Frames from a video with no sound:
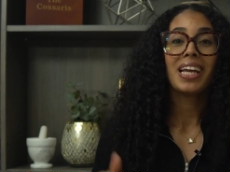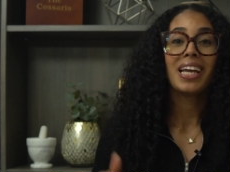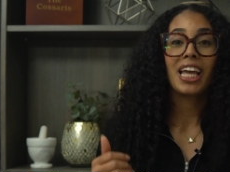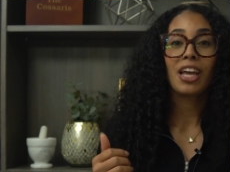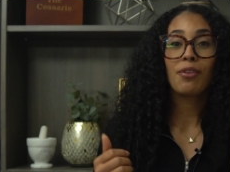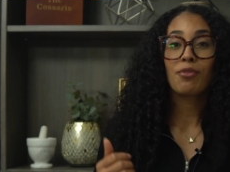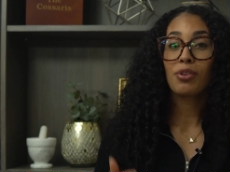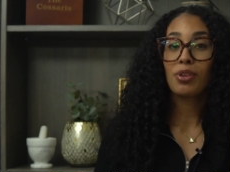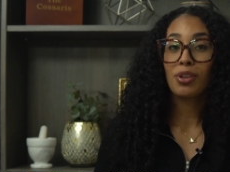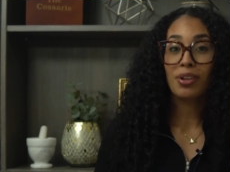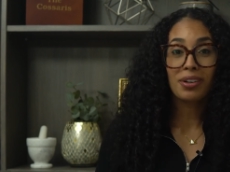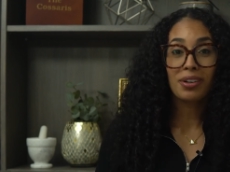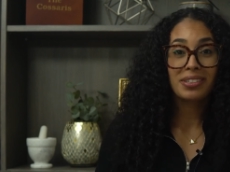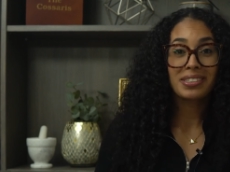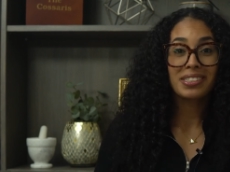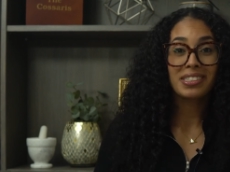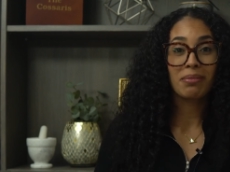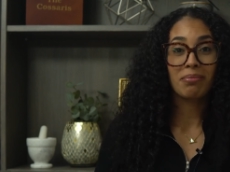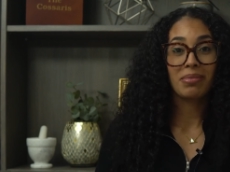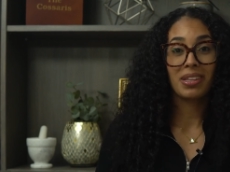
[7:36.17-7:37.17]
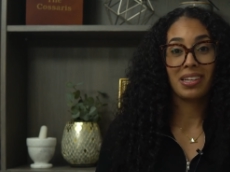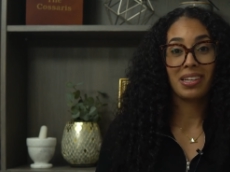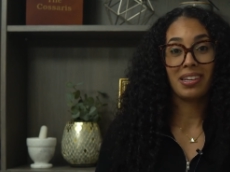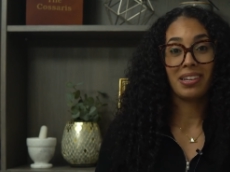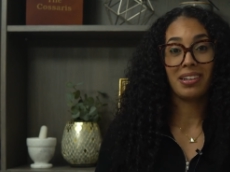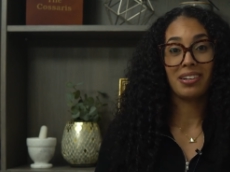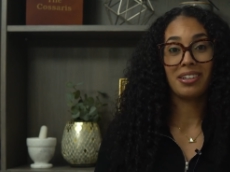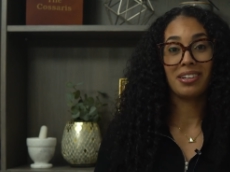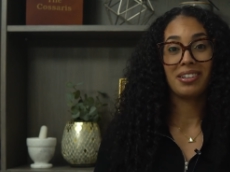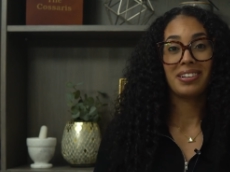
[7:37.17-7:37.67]
If you learned something
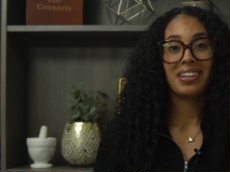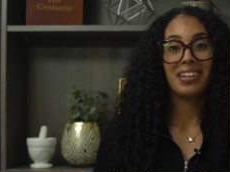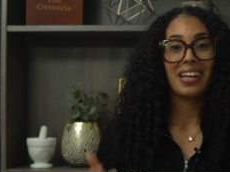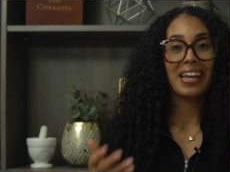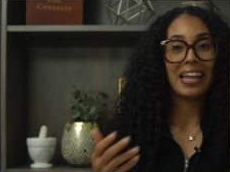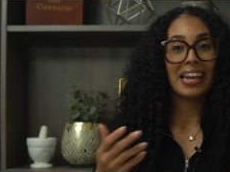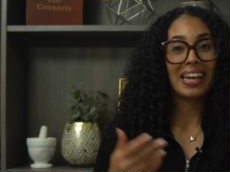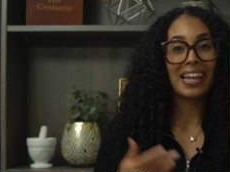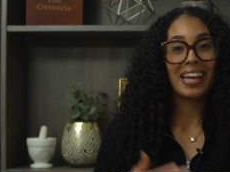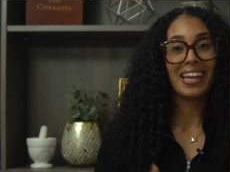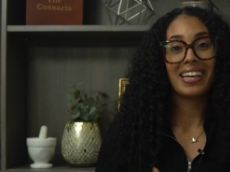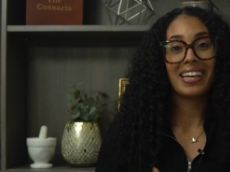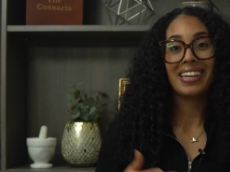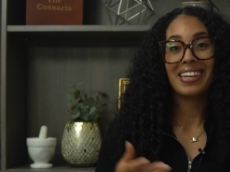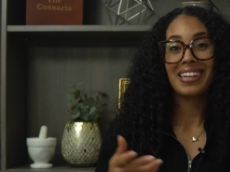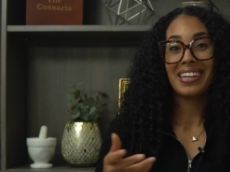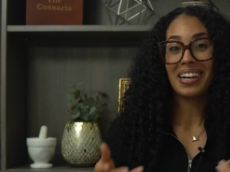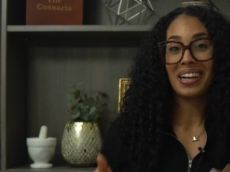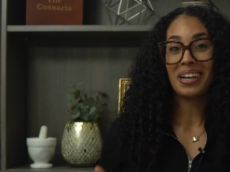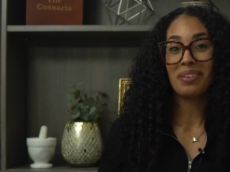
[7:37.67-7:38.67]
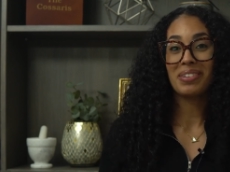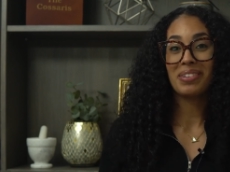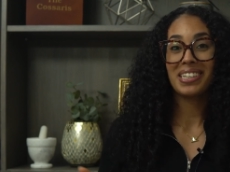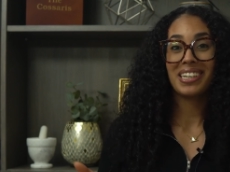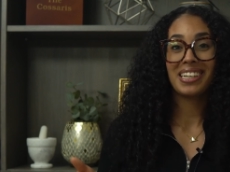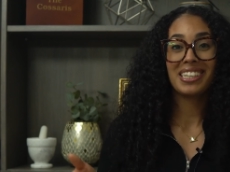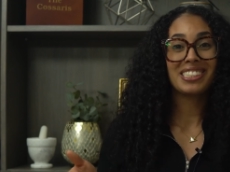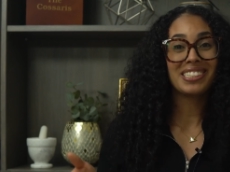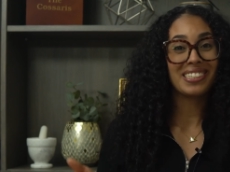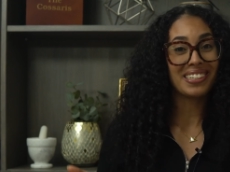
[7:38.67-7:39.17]
here, like,
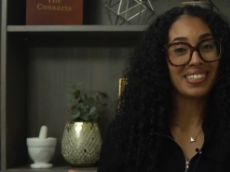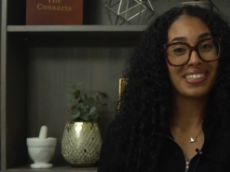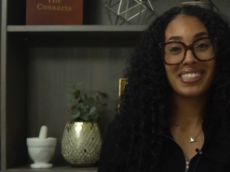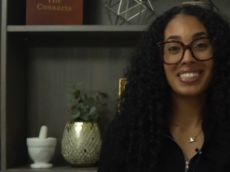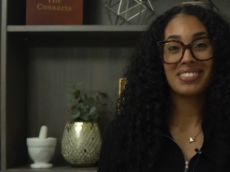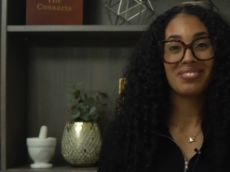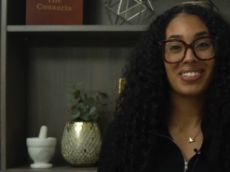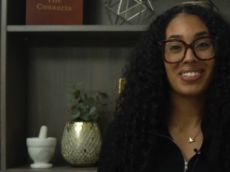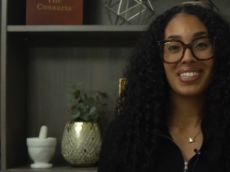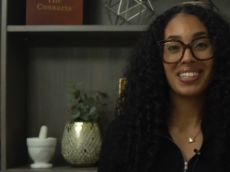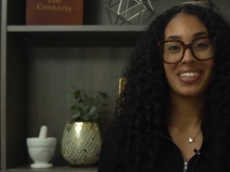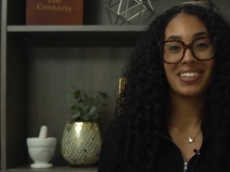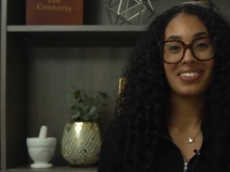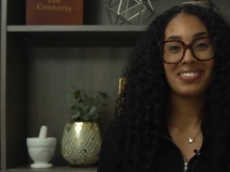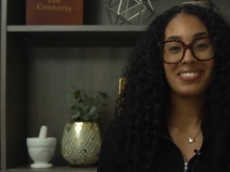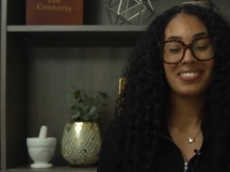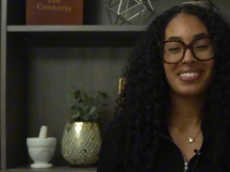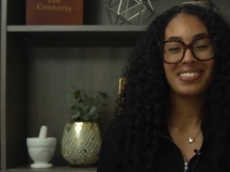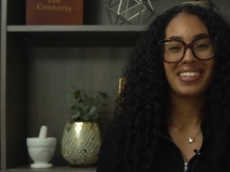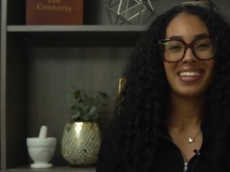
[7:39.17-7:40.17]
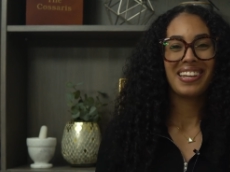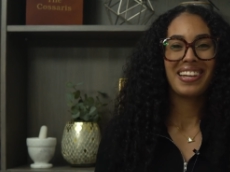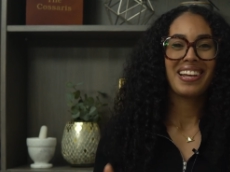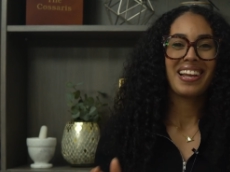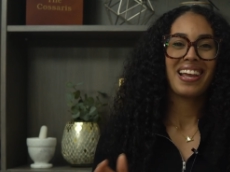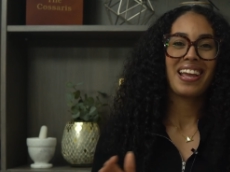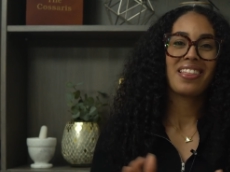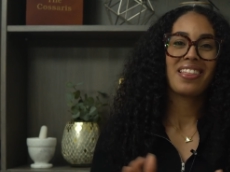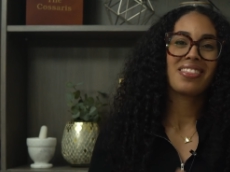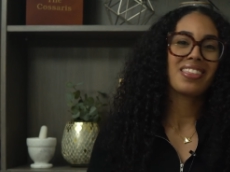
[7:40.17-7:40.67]
comment, and share this video.
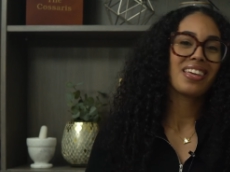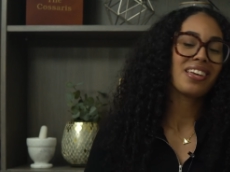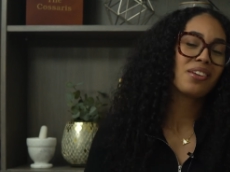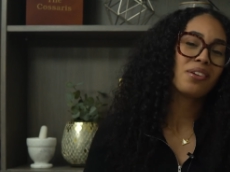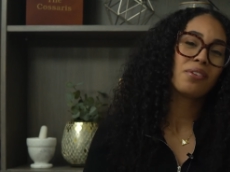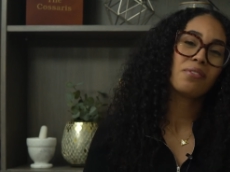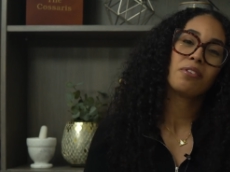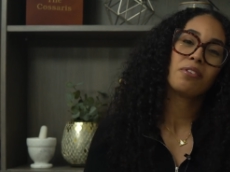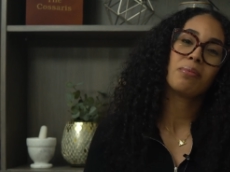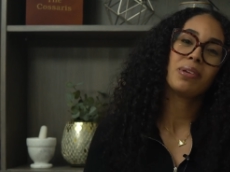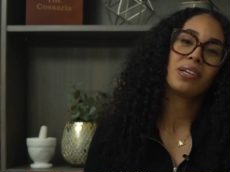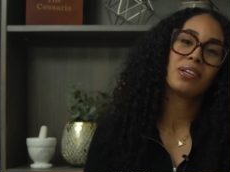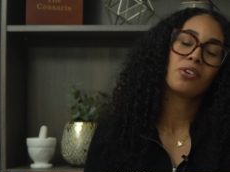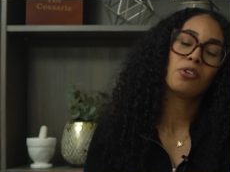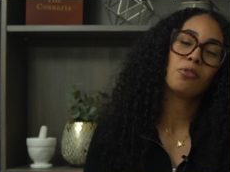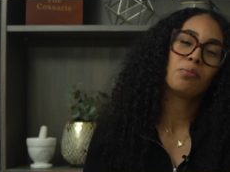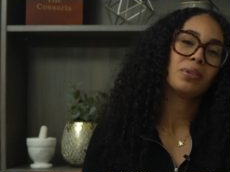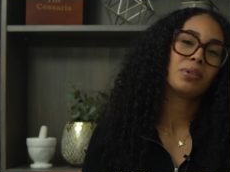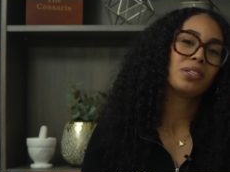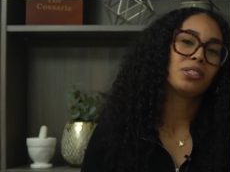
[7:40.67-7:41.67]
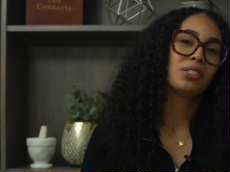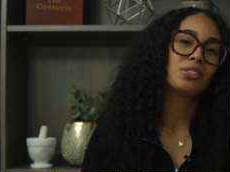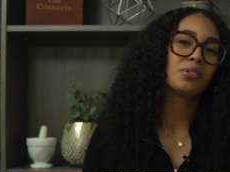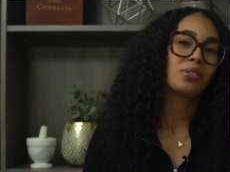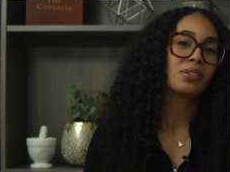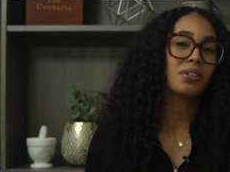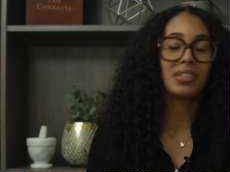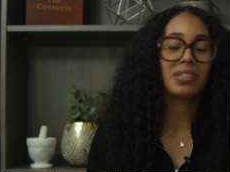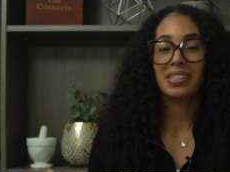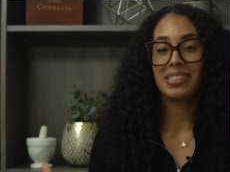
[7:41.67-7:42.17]
And thank you for being open to
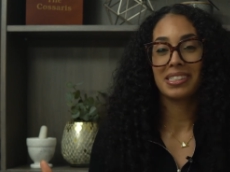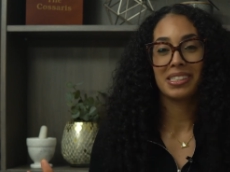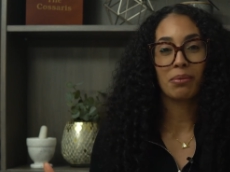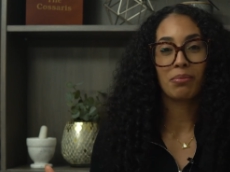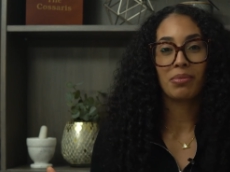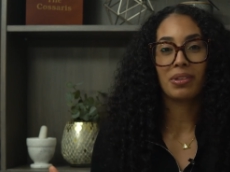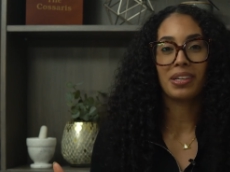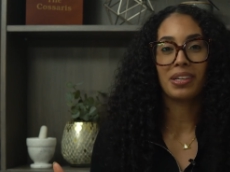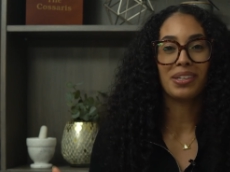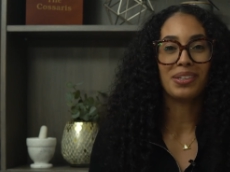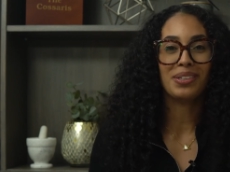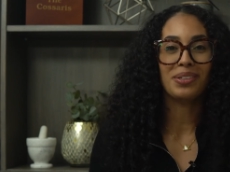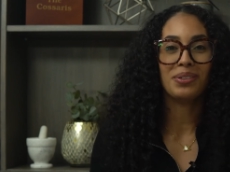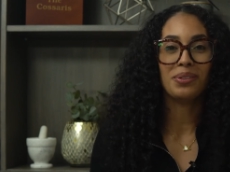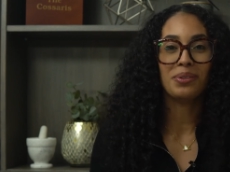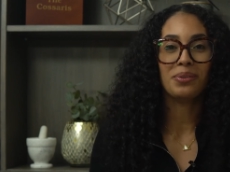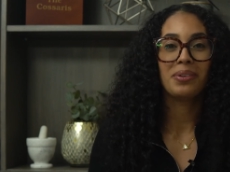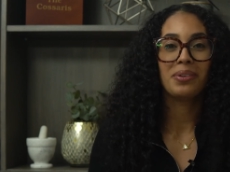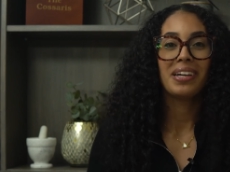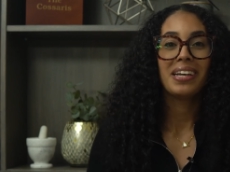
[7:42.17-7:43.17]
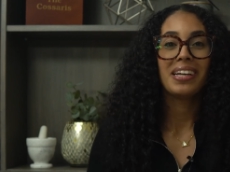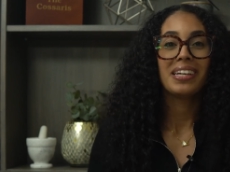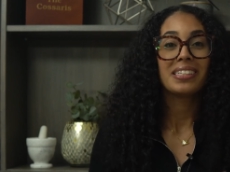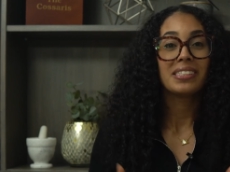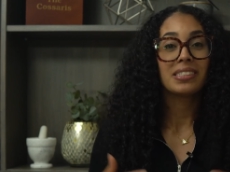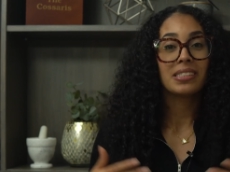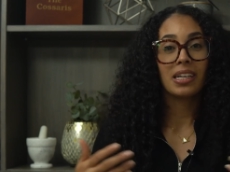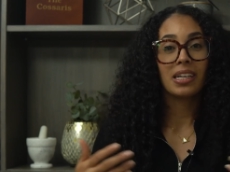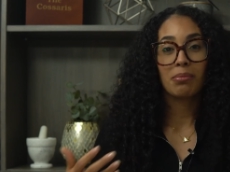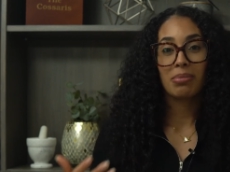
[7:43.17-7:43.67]
learning something new.
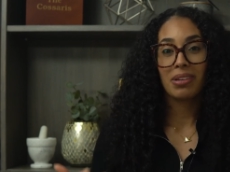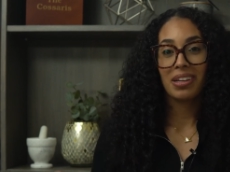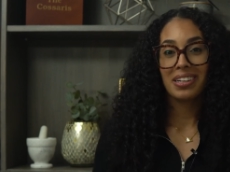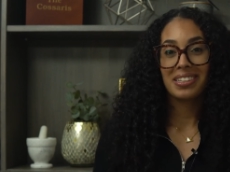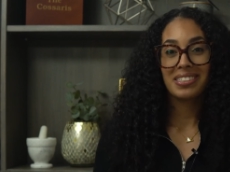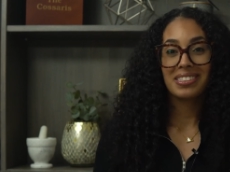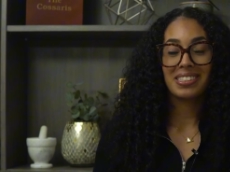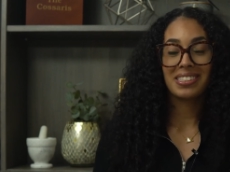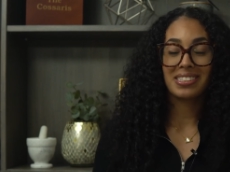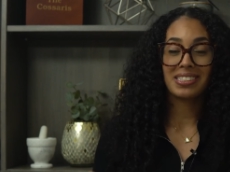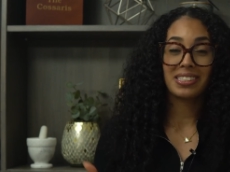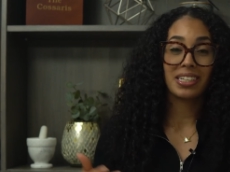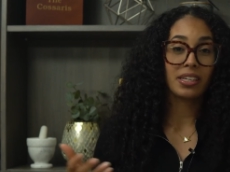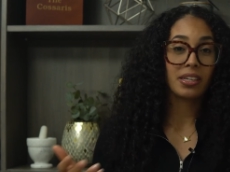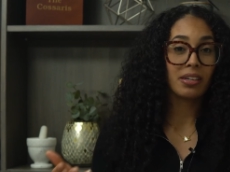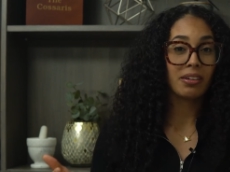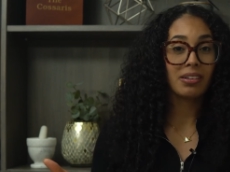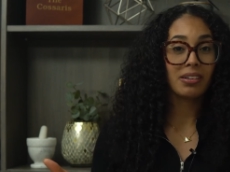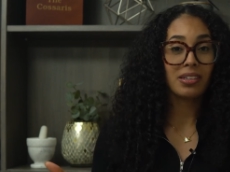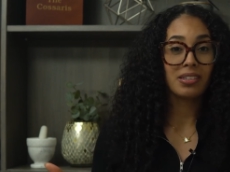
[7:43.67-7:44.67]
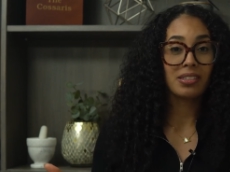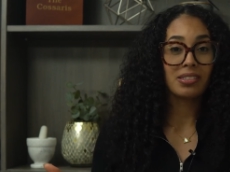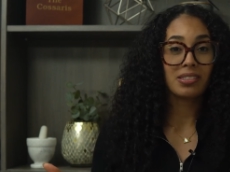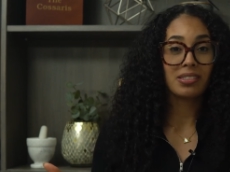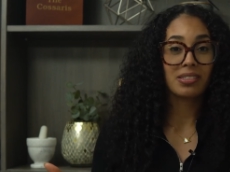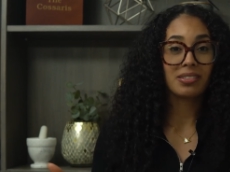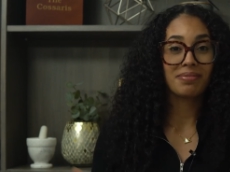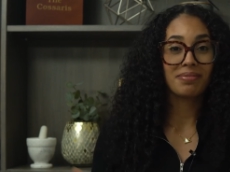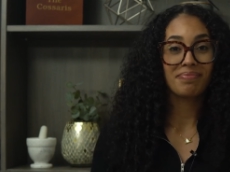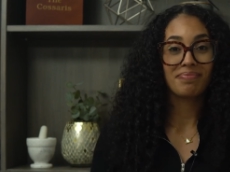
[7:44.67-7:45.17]
Stay blessed and stay
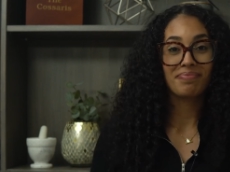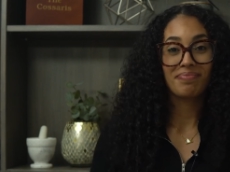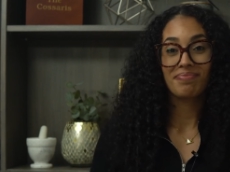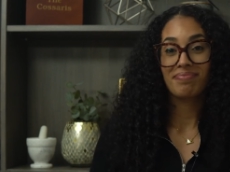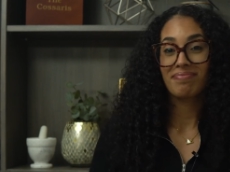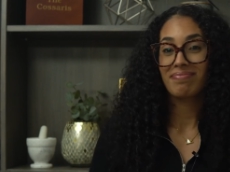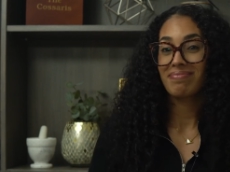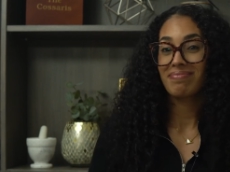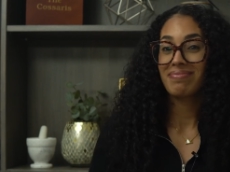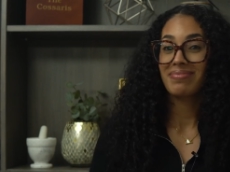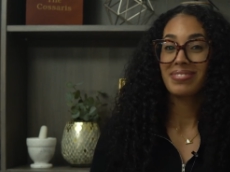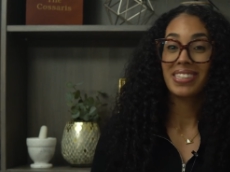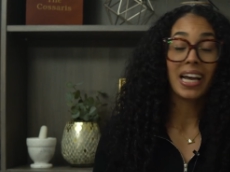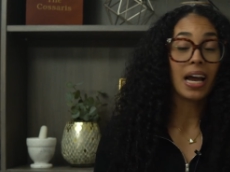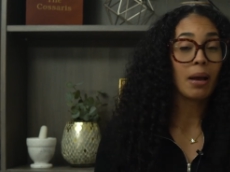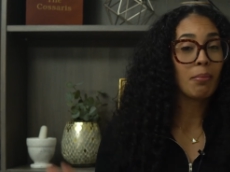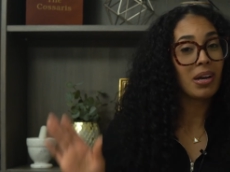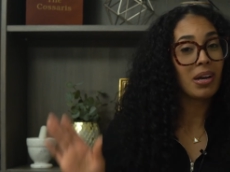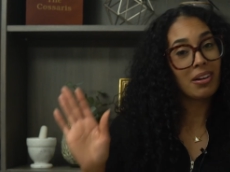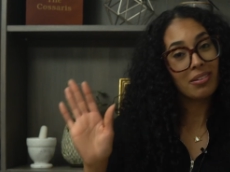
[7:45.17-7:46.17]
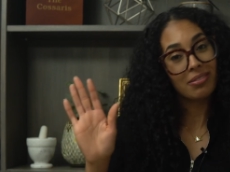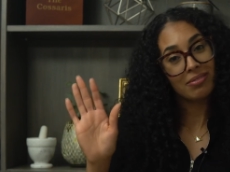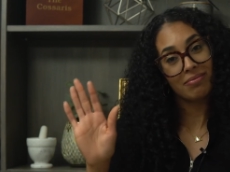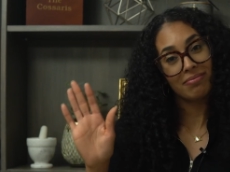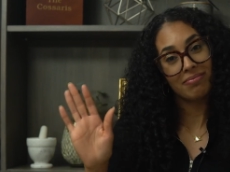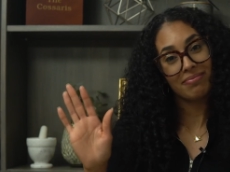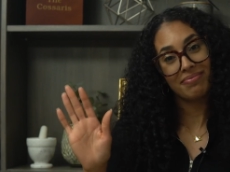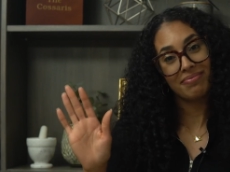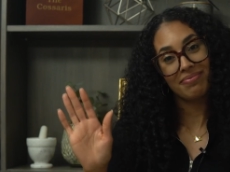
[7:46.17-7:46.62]
curious. I'm out.